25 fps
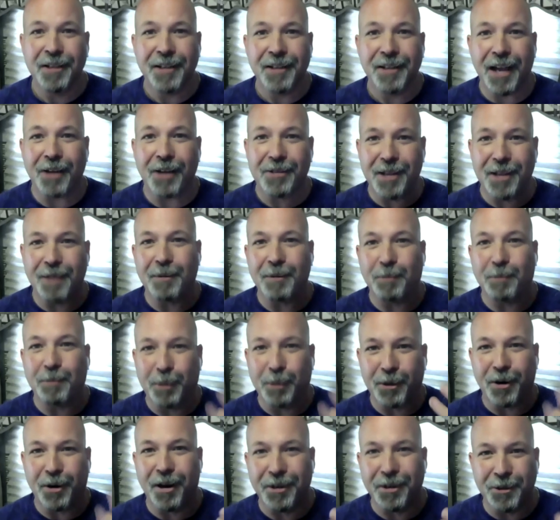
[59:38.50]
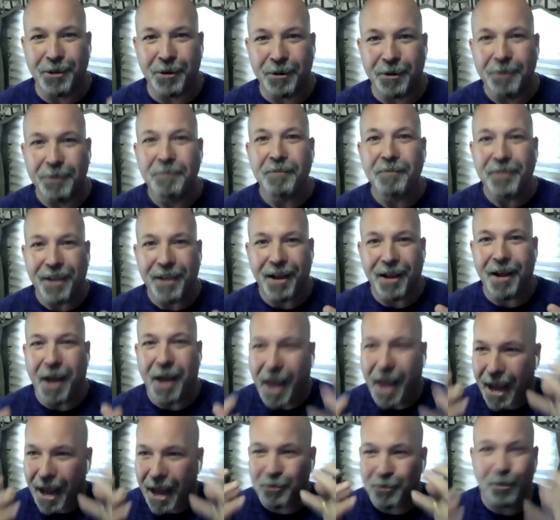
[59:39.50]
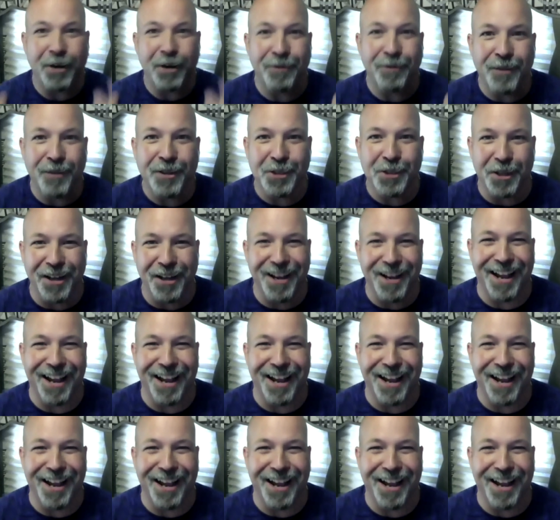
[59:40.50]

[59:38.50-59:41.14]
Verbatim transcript: Now it's time to put on your uh, X-ray vision.